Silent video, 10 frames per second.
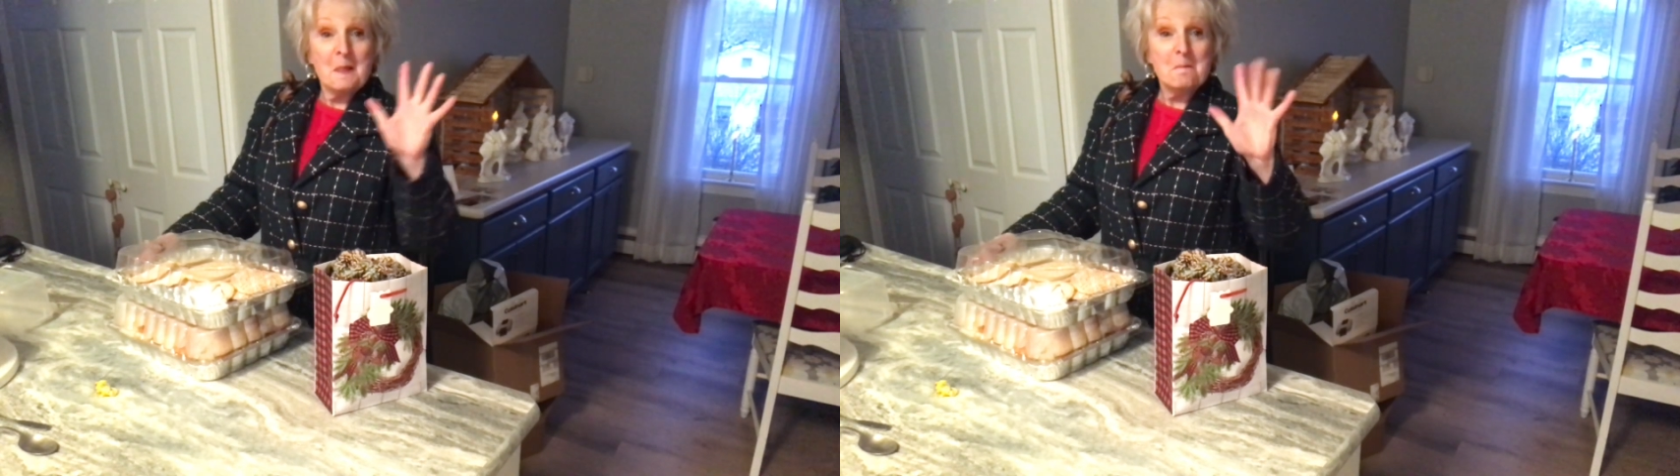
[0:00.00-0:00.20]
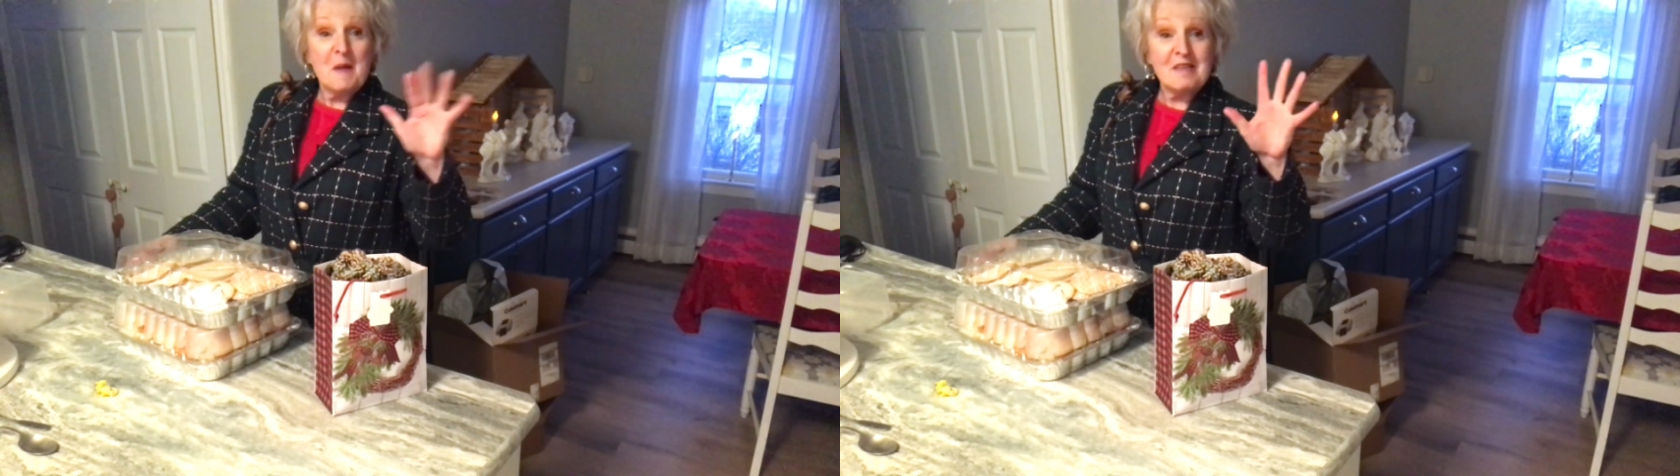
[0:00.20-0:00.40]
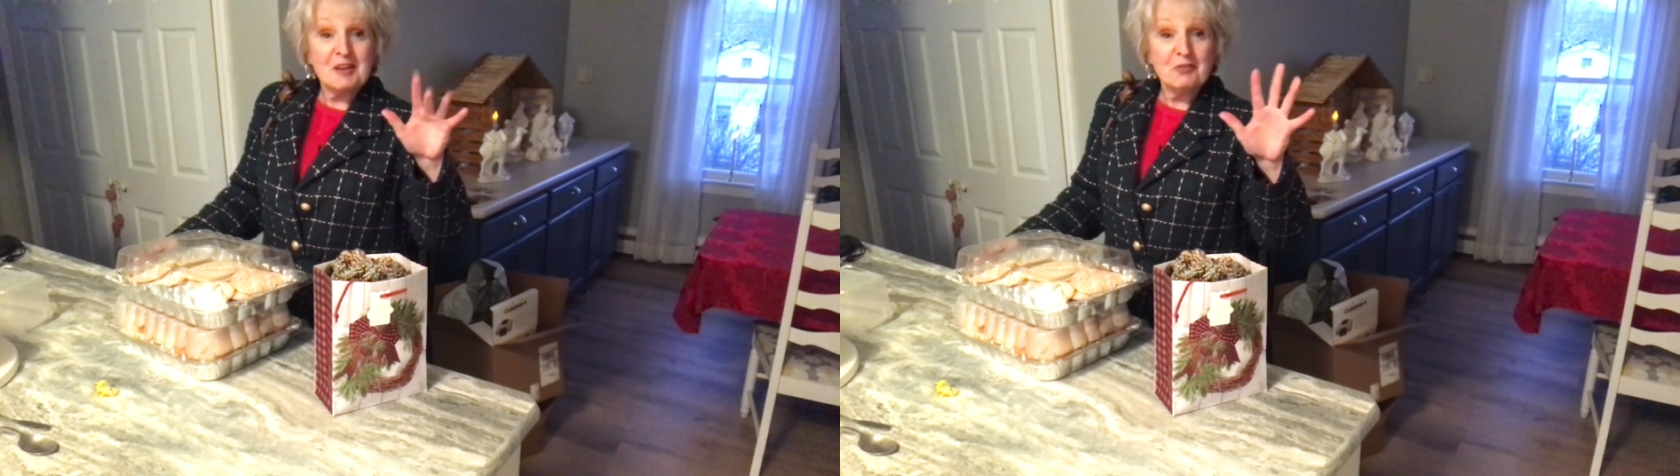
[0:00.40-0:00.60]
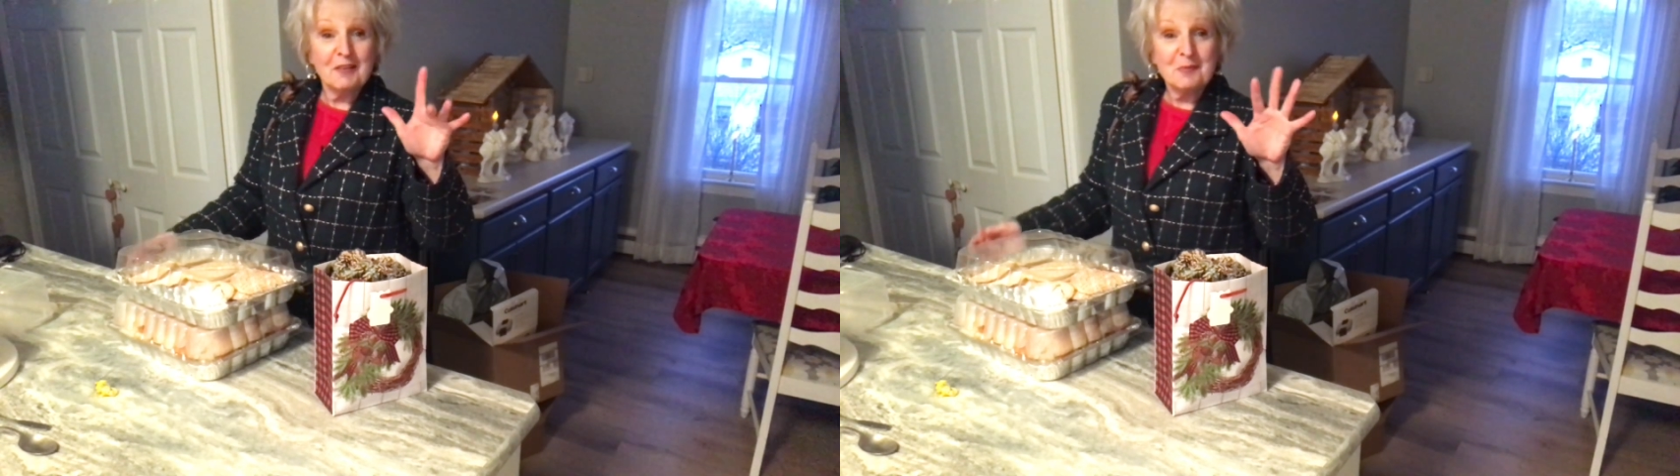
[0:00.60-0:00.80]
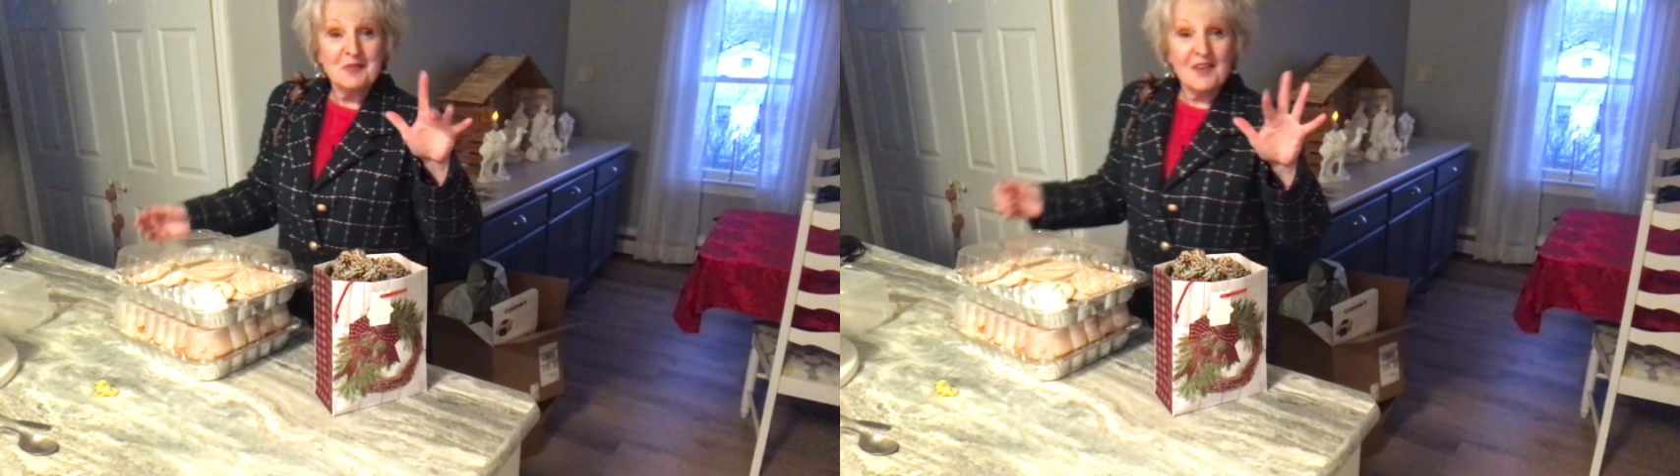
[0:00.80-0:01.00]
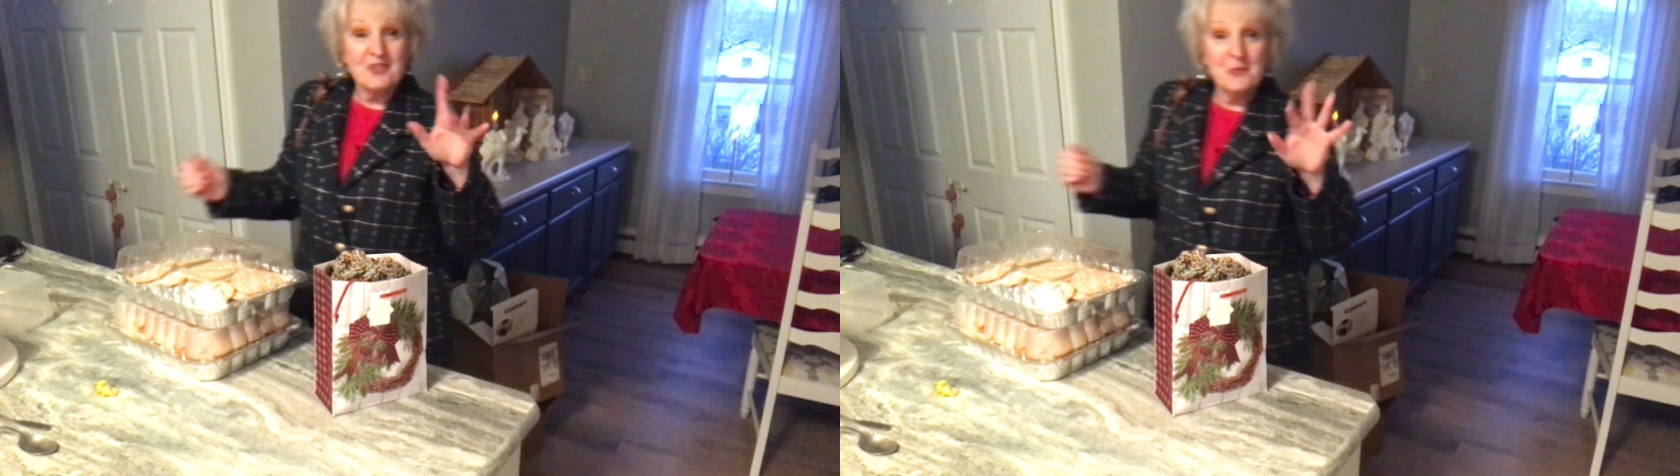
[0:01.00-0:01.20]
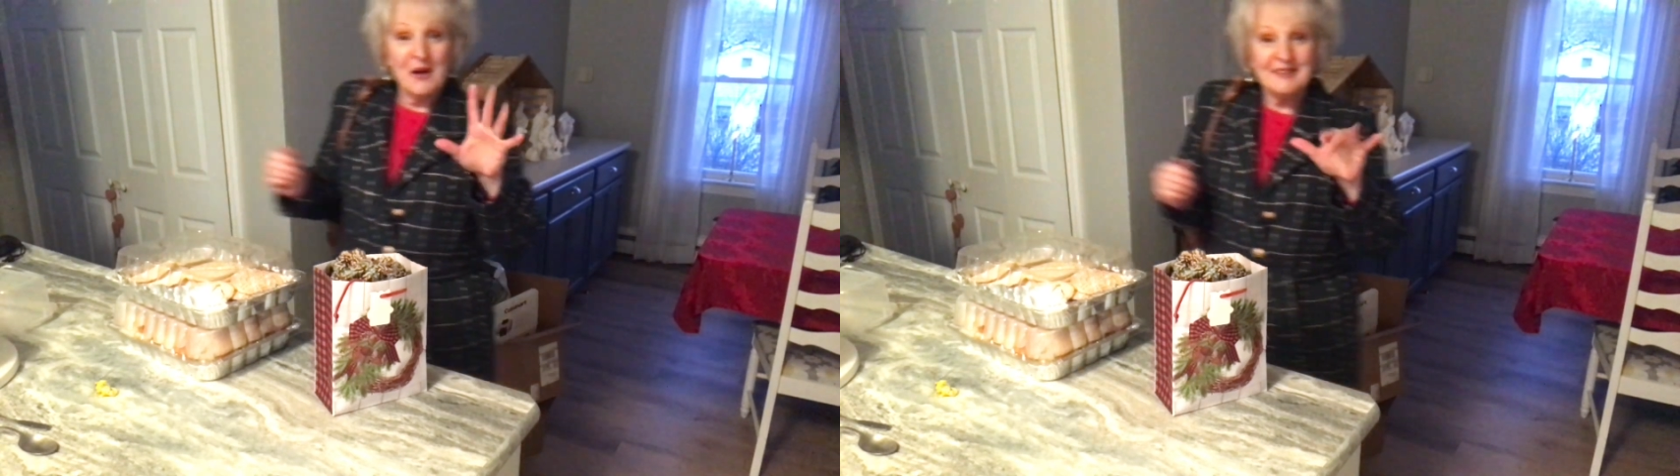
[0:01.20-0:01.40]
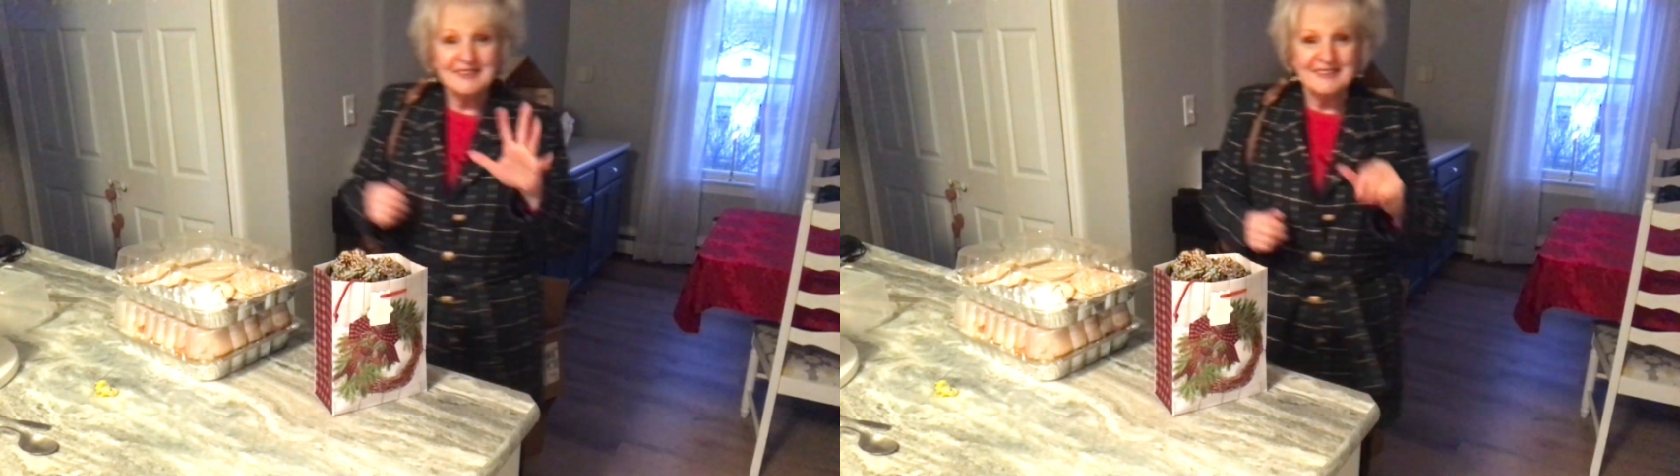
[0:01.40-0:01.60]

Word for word: Merry Christmas, everyone.